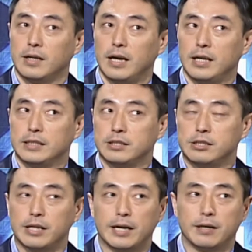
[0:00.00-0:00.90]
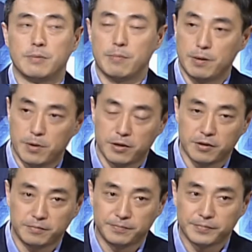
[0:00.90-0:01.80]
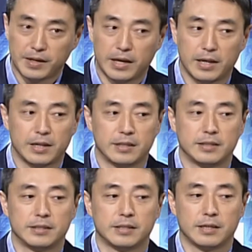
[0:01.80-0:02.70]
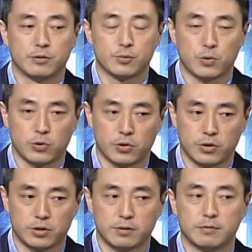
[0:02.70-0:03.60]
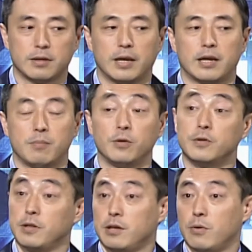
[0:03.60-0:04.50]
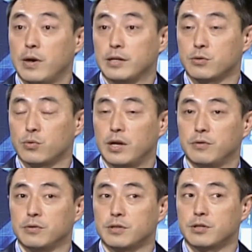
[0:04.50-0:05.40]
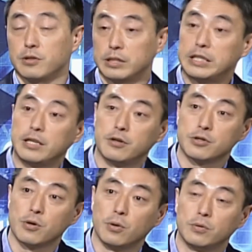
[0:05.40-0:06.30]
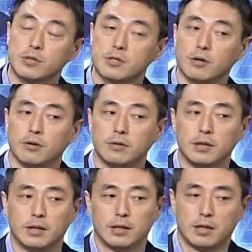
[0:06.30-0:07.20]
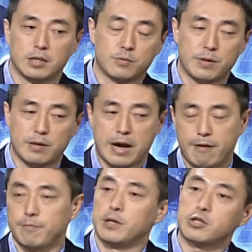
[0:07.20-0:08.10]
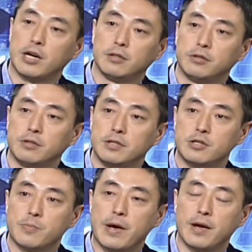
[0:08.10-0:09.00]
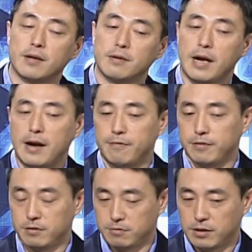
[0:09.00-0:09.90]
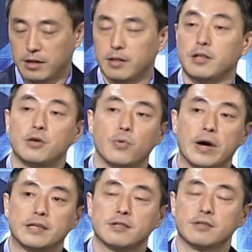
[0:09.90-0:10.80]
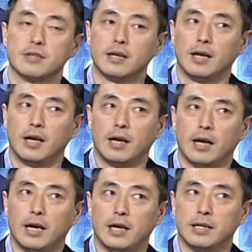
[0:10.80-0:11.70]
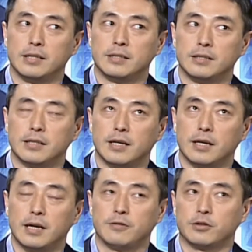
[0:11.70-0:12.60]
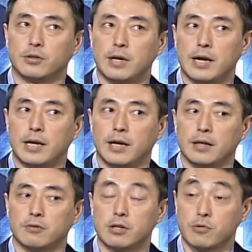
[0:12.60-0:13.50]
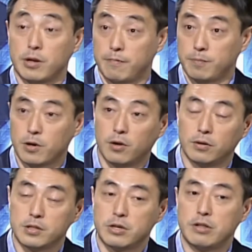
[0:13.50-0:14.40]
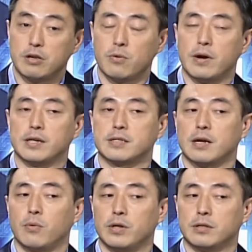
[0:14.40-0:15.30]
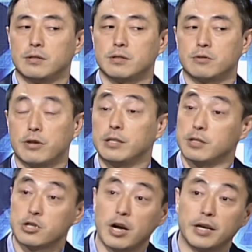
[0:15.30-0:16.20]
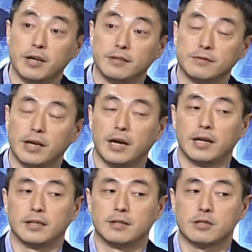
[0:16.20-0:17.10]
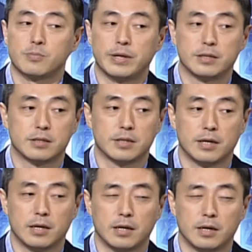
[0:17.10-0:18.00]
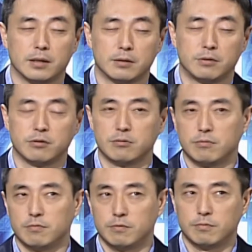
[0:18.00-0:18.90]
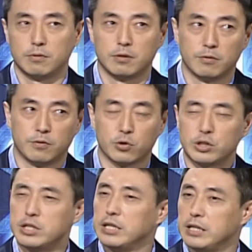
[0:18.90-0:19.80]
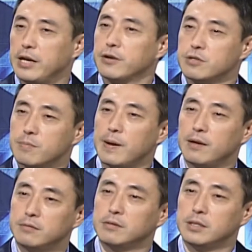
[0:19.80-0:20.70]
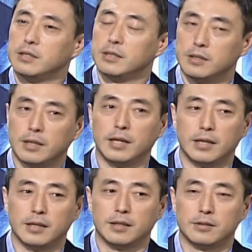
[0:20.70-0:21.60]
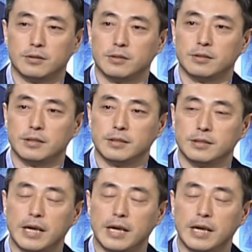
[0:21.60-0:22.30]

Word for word: and uh, met my mother. Okay. And I was born and I moved to the US when I was 13 years old. So Good. I spent half my childhood in Japan, half uh-huh. in in the US. Oh, and uh, after I uh, graduated from college in the US, I went straight to China and spent a uh, good 14 years about. Yeah, that's a uh, long time, yes.